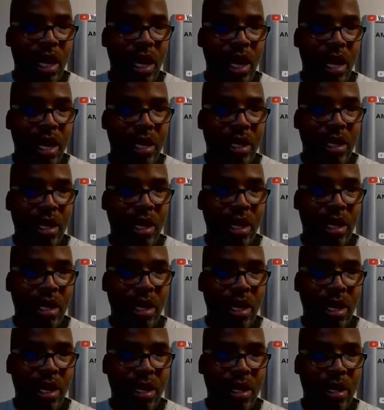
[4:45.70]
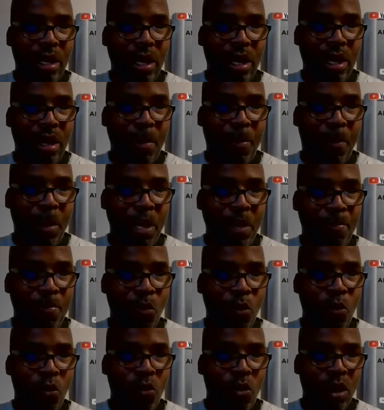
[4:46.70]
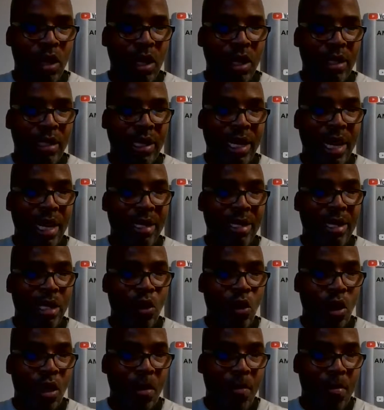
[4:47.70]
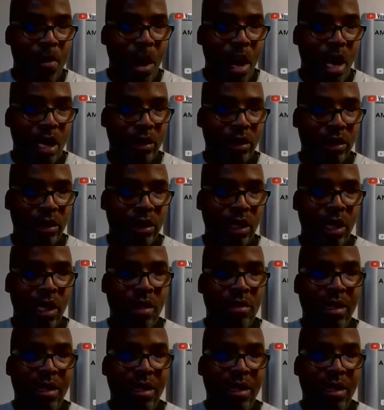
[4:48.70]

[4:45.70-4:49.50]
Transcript: the people can't get on the bus.